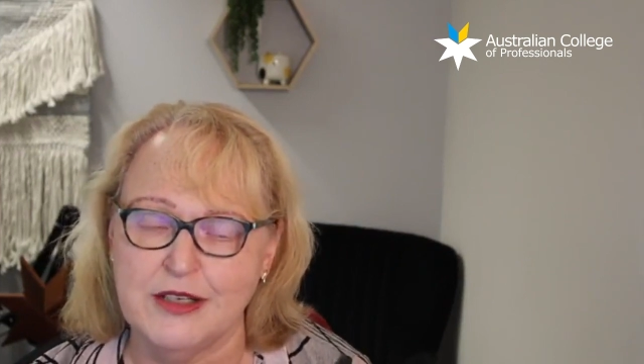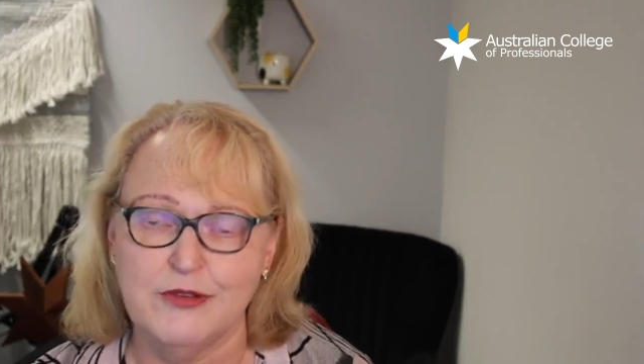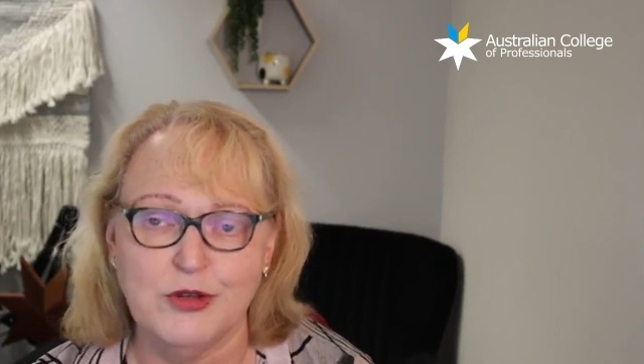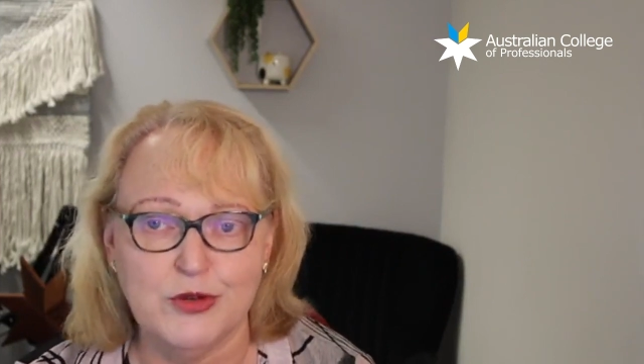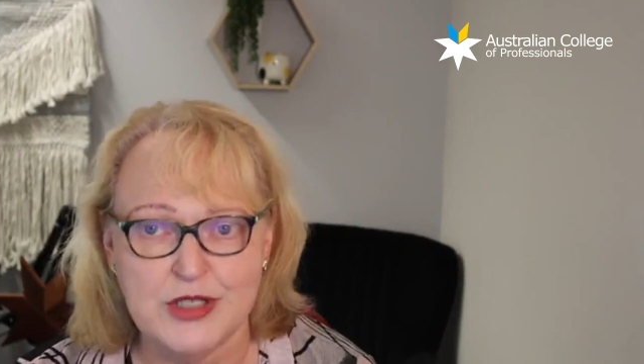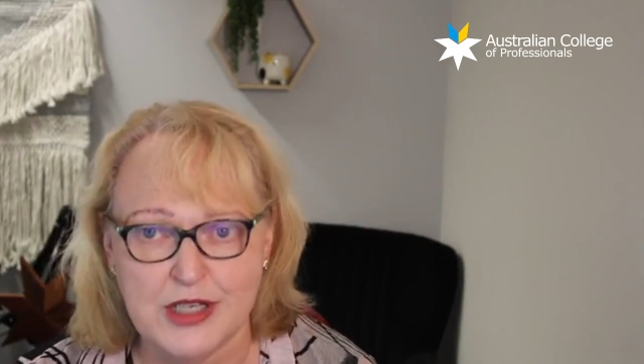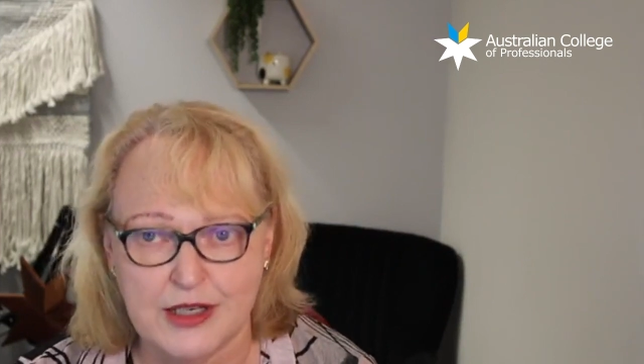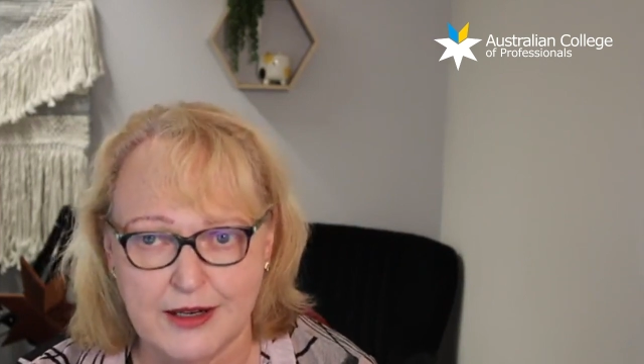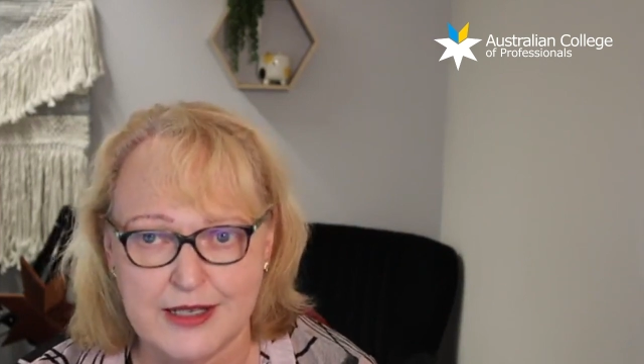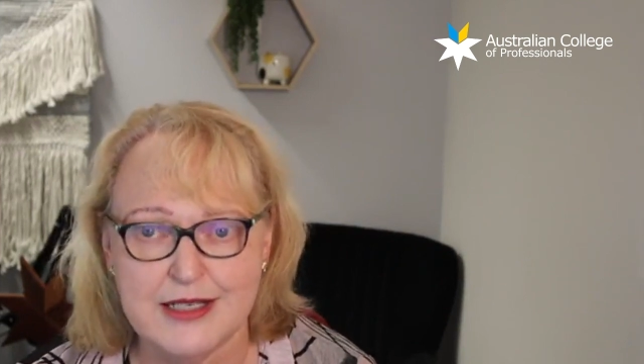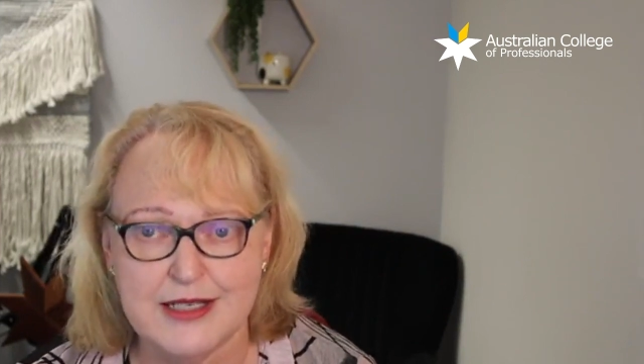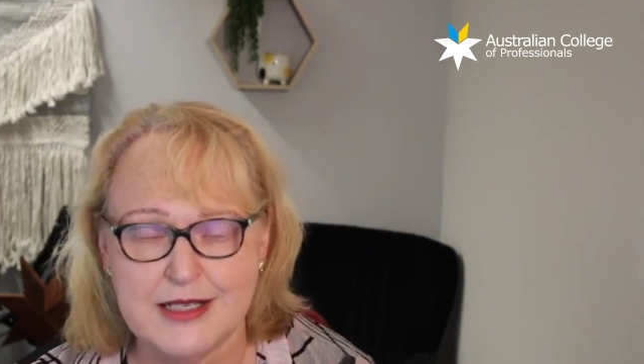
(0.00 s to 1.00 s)
Of course, the
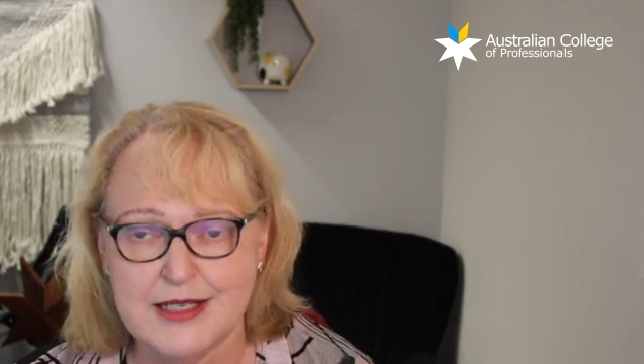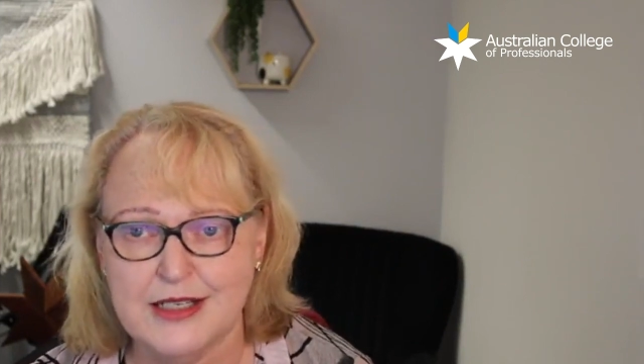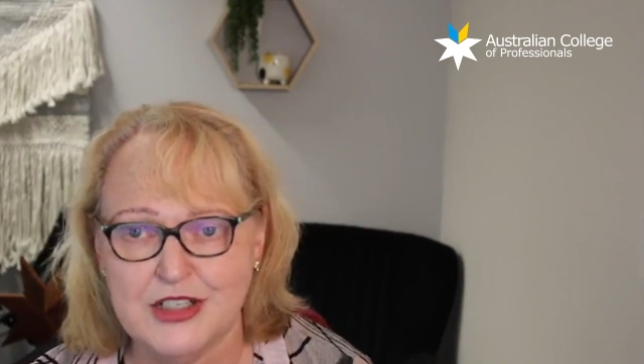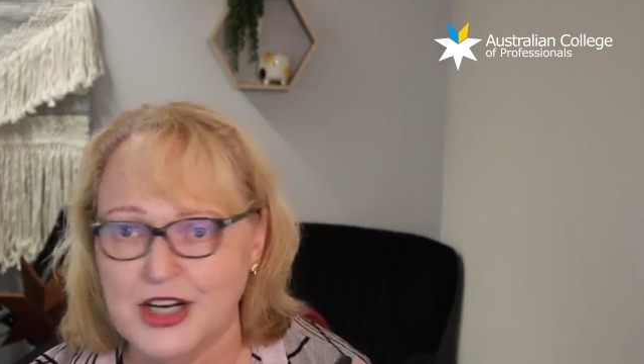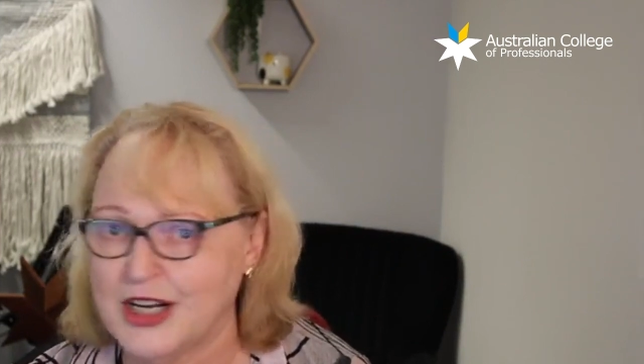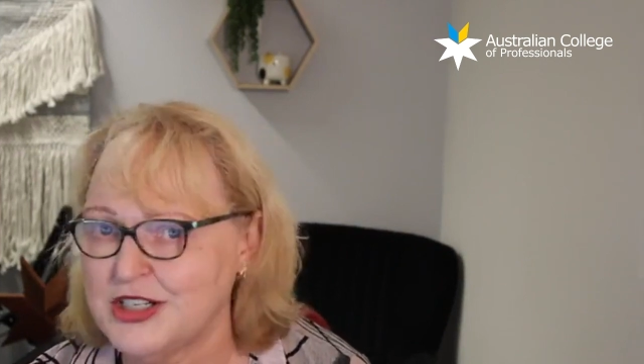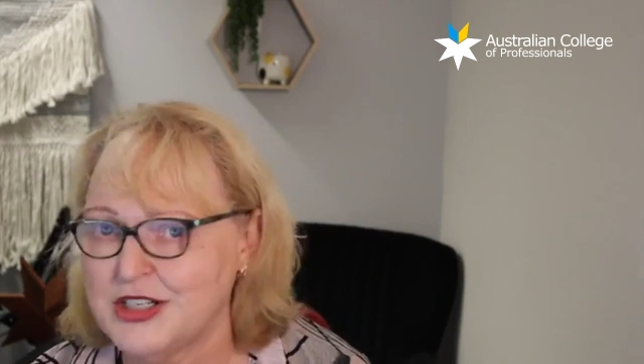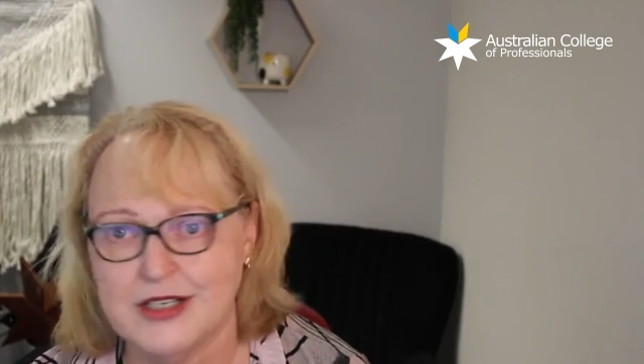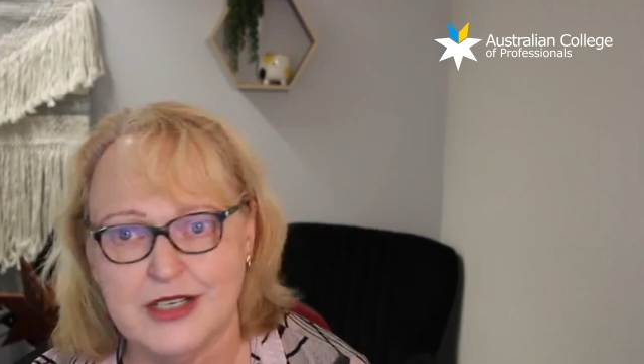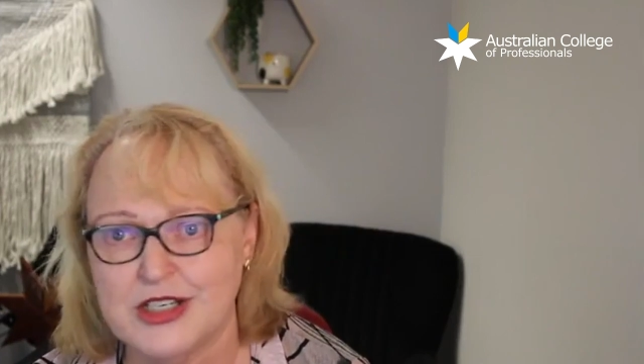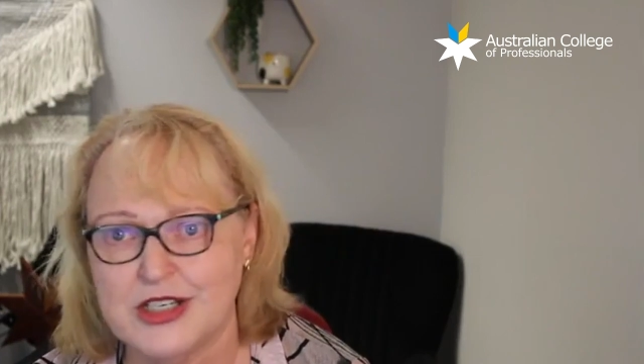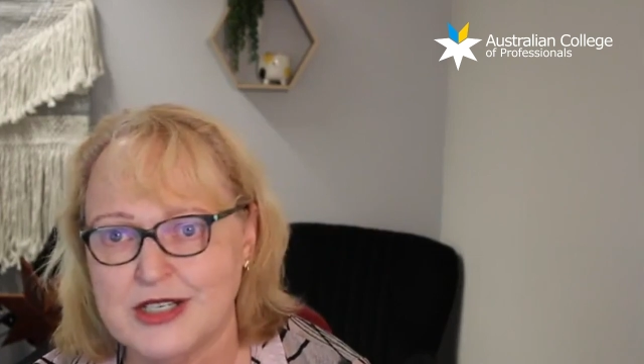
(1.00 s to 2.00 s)
licensee in charge, as
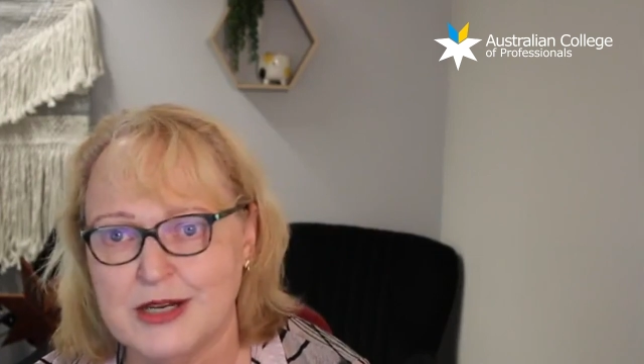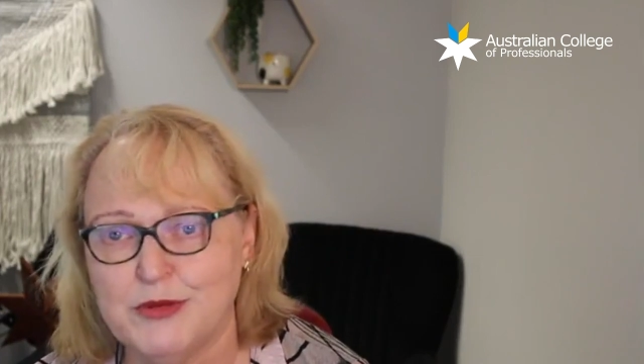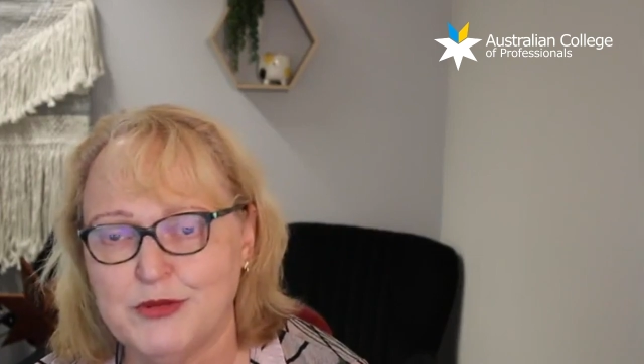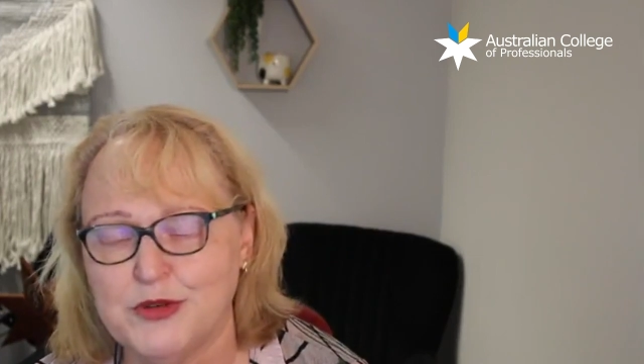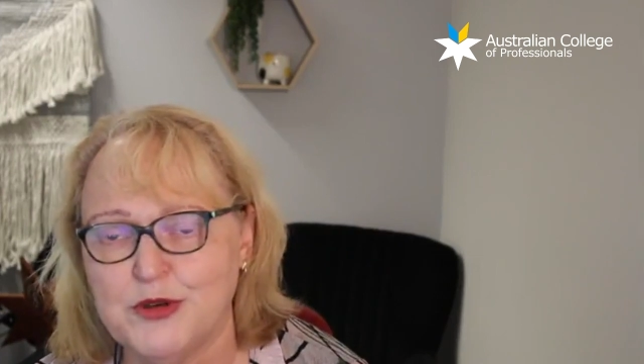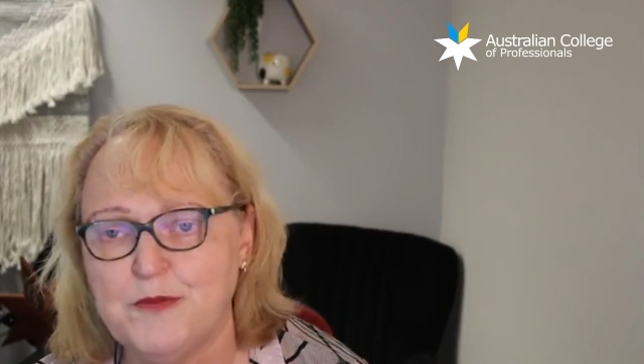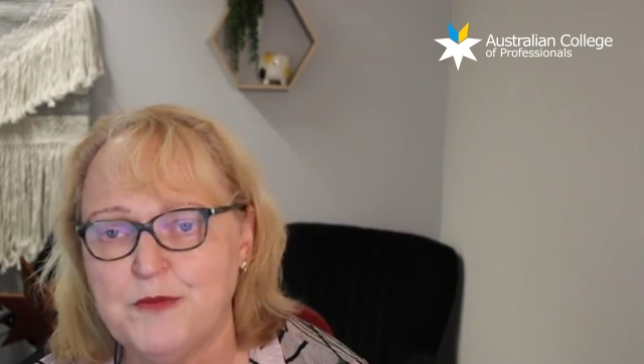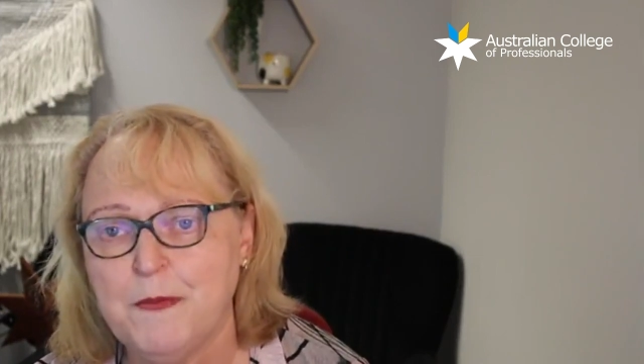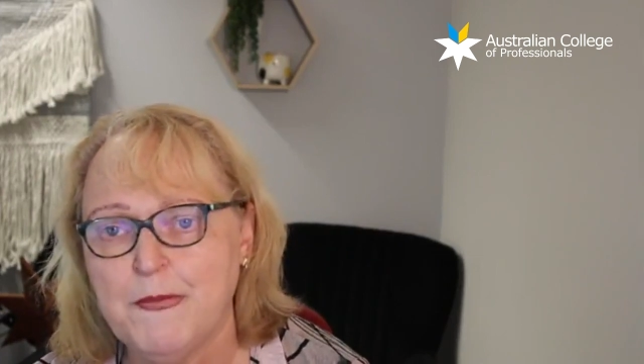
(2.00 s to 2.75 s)
I just said before,